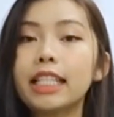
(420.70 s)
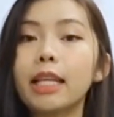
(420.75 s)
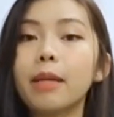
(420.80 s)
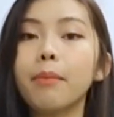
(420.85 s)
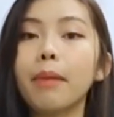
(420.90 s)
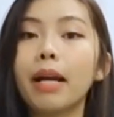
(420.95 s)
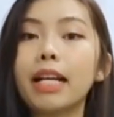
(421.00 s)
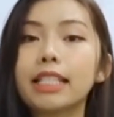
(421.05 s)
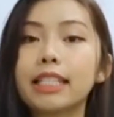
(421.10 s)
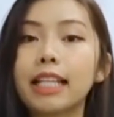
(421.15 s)

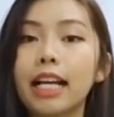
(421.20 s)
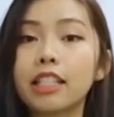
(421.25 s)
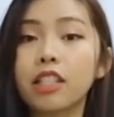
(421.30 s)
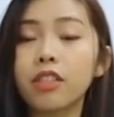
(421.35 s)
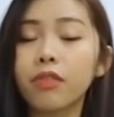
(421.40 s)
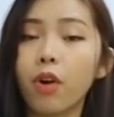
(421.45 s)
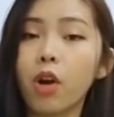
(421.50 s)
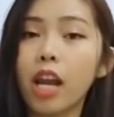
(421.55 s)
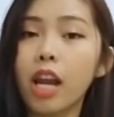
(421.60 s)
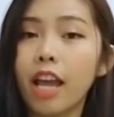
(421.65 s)
see my
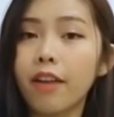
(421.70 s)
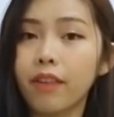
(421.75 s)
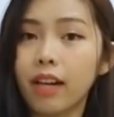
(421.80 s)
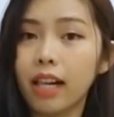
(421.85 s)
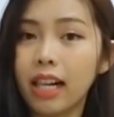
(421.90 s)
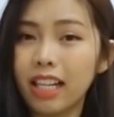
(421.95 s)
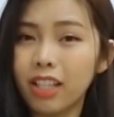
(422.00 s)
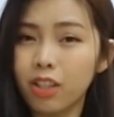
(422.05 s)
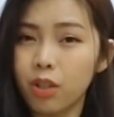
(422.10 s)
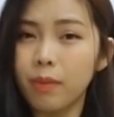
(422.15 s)
saxophone
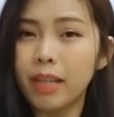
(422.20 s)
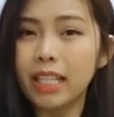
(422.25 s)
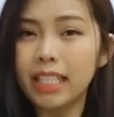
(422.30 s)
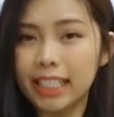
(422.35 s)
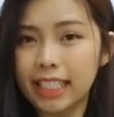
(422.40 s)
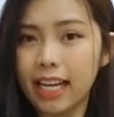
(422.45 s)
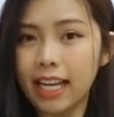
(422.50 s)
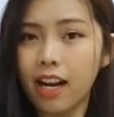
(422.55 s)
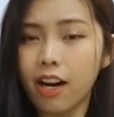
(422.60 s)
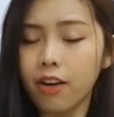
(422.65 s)
have a little
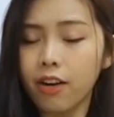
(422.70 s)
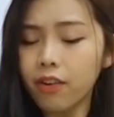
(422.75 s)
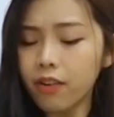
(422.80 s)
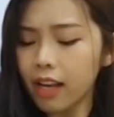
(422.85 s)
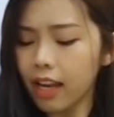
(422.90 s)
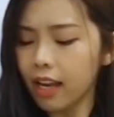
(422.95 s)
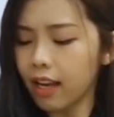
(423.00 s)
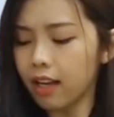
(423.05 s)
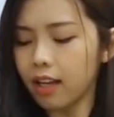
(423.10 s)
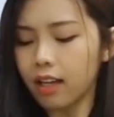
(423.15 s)
bit
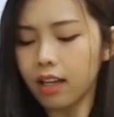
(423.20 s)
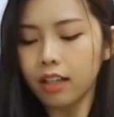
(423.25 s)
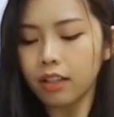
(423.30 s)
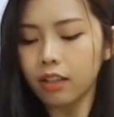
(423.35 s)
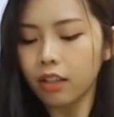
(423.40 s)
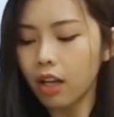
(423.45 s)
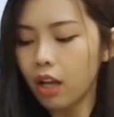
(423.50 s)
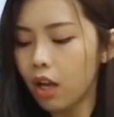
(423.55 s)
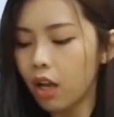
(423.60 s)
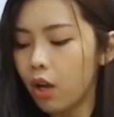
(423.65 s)
down,
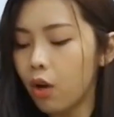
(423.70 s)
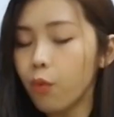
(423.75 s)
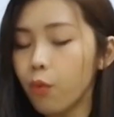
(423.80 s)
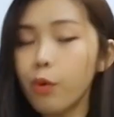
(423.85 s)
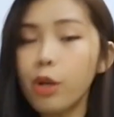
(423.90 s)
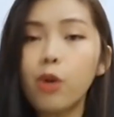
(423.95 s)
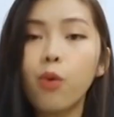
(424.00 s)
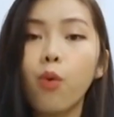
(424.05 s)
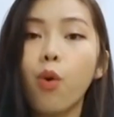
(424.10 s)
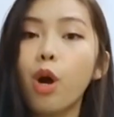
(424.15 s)
and
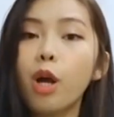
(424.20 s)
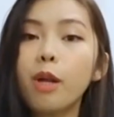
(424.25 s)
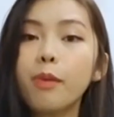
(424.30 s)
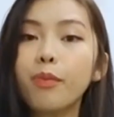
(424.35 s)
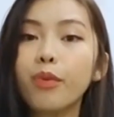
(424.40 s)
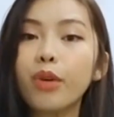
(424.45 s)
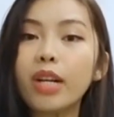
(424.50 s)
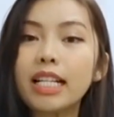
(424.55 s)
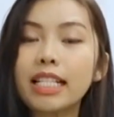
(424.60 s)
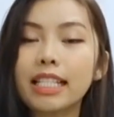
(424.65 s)
we
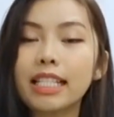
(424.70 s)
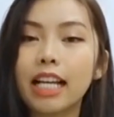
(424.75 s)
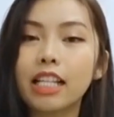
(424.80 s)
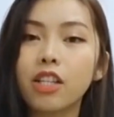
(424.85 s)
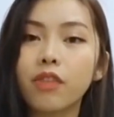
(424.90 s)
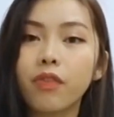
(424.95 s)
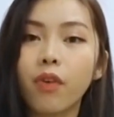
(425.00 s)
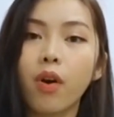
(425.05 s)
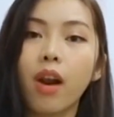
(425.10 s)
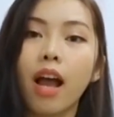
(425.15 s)
want to bring
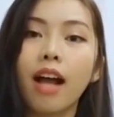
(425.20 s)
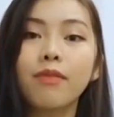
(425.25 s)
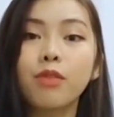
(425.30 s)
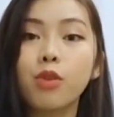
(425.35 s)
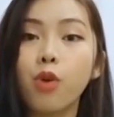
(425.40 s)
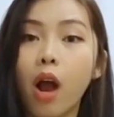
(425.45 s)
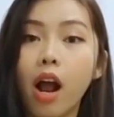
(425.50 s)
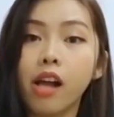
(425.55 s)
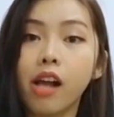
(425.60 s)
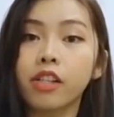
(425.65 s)
saxophone
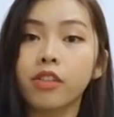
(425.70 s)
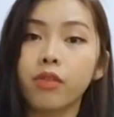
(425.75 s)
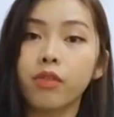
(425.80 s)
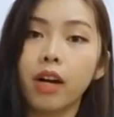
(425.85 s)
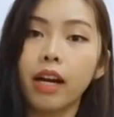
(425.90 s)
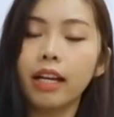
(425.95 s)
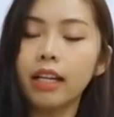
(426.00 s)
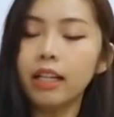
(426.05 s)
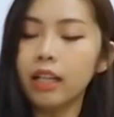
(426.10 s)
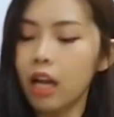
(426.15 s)
up to
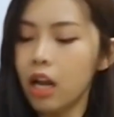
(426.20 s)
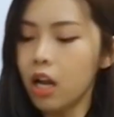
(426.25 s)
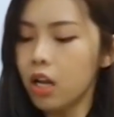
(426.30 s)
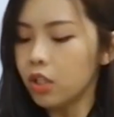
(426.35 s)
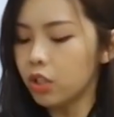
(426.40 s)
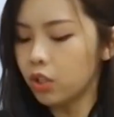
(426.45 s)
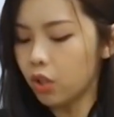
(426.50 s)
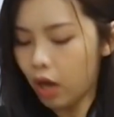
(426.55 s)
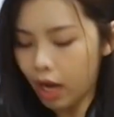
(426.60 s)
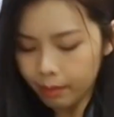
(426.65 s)
us, right?
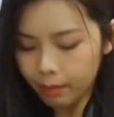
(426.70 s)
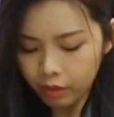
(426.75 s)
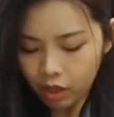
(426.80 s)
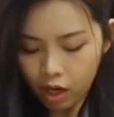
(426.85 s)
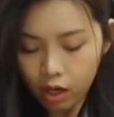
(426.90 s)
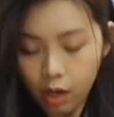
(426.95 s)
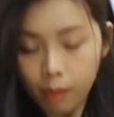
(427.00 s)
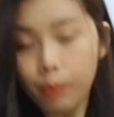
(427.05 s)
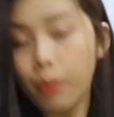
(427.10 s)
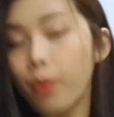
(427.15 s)
So
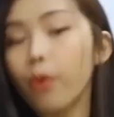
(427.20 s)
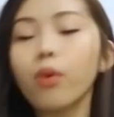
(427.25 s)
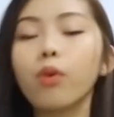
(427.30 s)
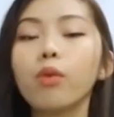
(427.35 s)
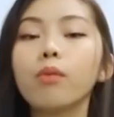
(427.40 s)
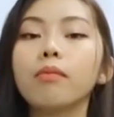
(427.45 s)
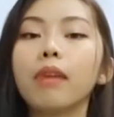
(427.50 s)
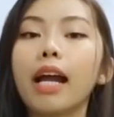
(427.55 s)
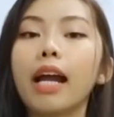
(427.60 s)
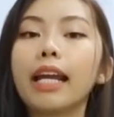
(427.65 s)
I'm gonna
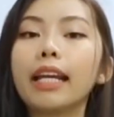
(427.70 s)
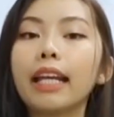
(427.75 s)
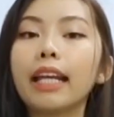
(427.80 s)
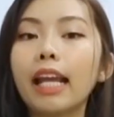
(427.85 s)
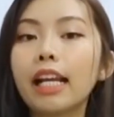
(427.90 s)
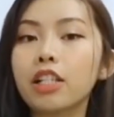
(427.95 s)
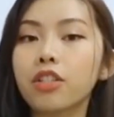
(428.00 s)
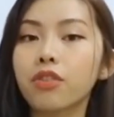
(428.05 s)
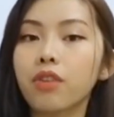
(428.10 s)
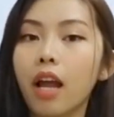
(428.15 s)
pull
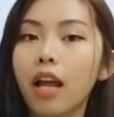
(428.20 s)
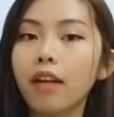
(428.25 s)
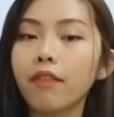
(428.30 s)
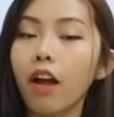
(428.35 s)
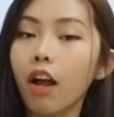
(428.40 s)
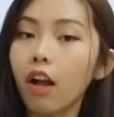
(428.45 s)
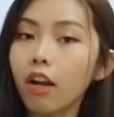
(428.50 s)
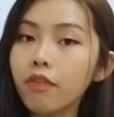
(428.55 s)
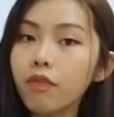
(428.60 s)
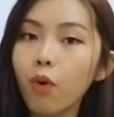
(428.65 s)
my neck
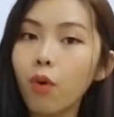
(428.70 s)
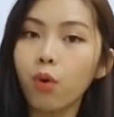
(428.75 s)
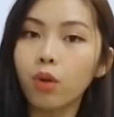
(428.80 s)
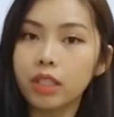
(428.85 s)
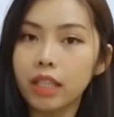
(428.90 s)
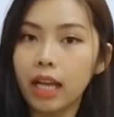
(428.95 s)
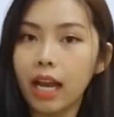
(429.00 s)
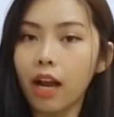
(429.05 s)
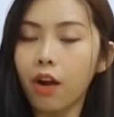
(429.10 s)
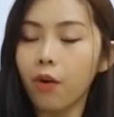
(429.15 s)
strap
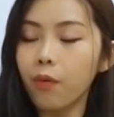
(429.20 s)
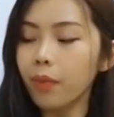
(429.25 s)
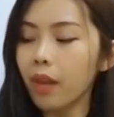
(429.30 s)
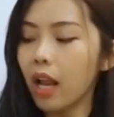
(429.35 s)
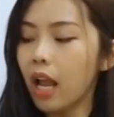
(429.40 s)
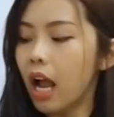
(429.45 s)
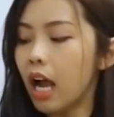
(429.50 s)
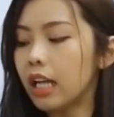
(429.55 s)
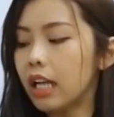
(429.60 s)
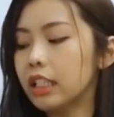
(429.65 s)
up or
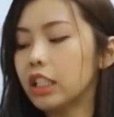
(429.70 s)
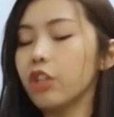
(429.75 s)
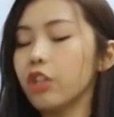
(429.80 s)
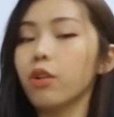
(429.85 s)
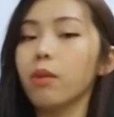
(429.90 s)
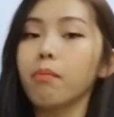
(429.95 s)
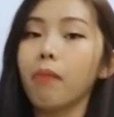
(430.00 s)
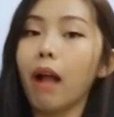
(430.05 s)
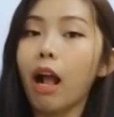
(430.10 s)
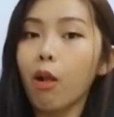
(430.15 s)
down
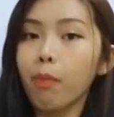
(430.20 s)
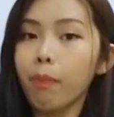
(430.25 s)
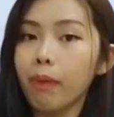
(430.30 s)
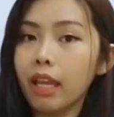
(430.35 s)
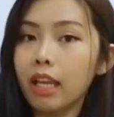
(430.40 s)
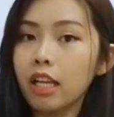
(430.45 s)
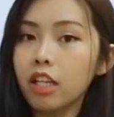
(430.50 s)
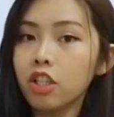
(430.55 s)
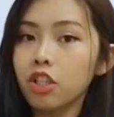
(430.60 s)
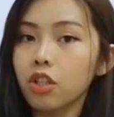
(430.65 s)
until the
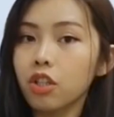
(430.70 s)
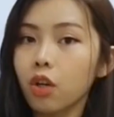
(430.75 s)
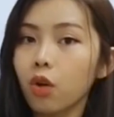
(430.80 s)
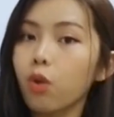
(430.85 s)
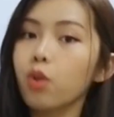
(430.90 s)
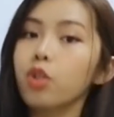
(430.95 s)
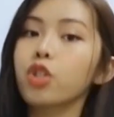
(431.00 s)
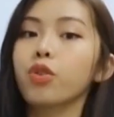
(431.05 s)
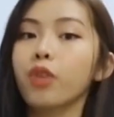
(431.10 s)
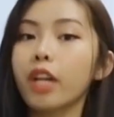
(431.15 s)

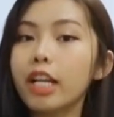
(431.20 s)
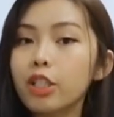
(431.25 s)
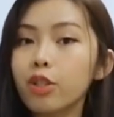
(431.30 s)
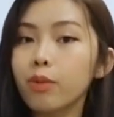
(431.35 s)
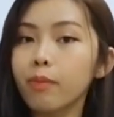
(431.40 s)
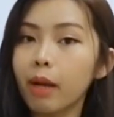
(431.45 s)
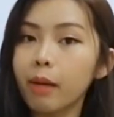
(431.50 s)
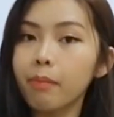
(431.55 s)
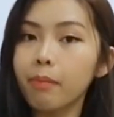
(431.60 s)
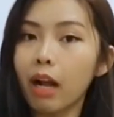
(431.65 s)
mouthpiece goes
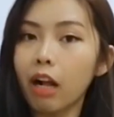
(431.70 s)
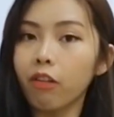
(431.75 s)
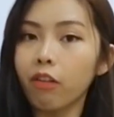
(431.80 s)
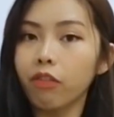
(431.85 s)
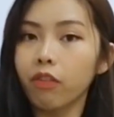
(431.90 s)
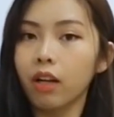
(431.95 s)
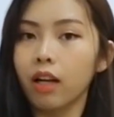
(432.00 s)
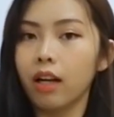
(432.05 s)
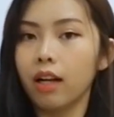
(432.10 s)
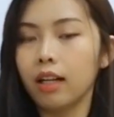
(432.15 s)
straight to my
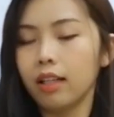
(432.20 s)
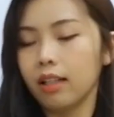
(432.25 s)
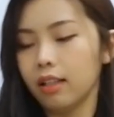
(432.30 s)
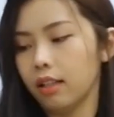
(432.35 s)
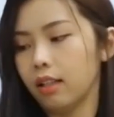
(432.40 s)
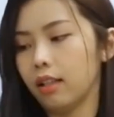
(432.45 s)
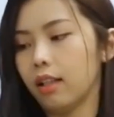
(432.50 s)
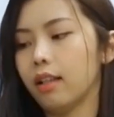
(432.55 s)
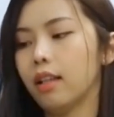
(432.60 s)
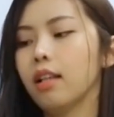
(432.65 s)
mouth,
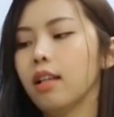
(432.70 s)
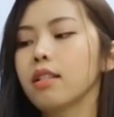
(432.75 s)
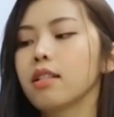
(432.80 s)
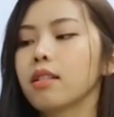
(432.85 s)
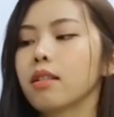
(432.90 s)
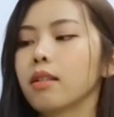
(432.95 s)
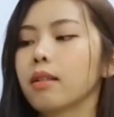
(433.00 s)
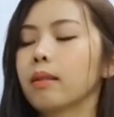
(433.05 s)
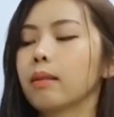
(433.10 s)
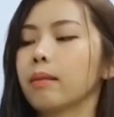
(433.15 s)

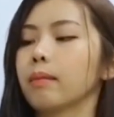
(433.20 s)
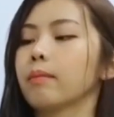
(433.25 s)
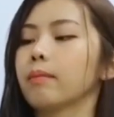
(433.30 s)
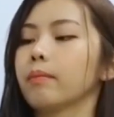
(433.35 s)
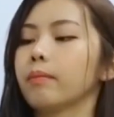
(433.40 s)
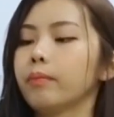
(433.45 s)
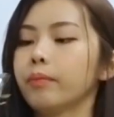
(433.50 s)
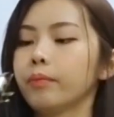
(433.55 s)
like this.